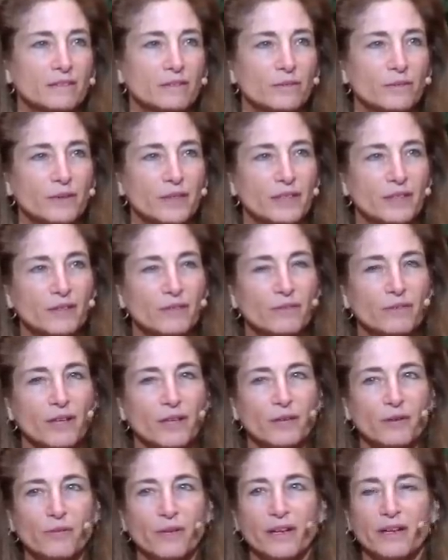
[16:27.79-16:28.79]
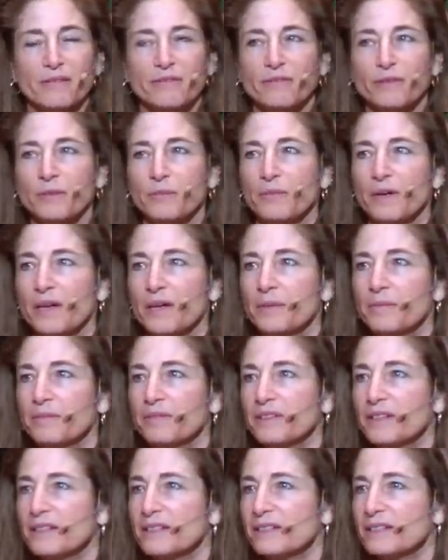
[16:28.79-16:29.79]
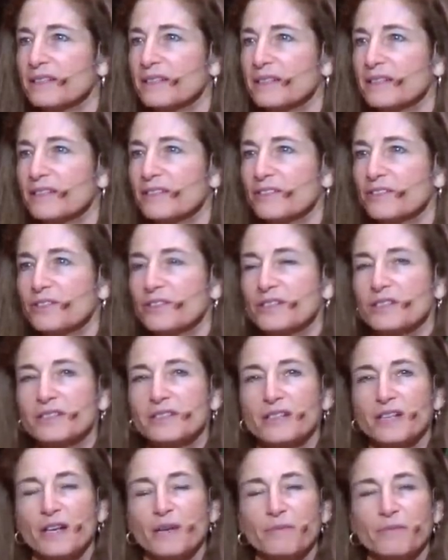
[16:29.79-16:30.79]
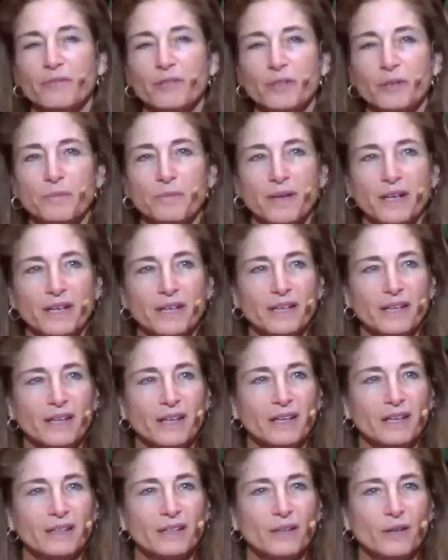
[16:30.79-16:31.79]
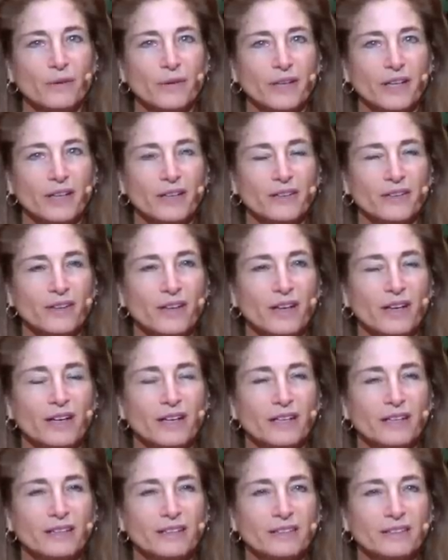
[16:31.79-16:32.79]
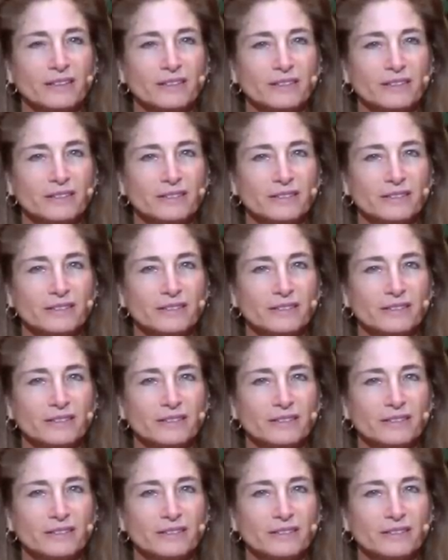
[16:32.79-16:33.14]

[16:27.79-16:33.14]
We run away from unpleasantness or discomfort by going online.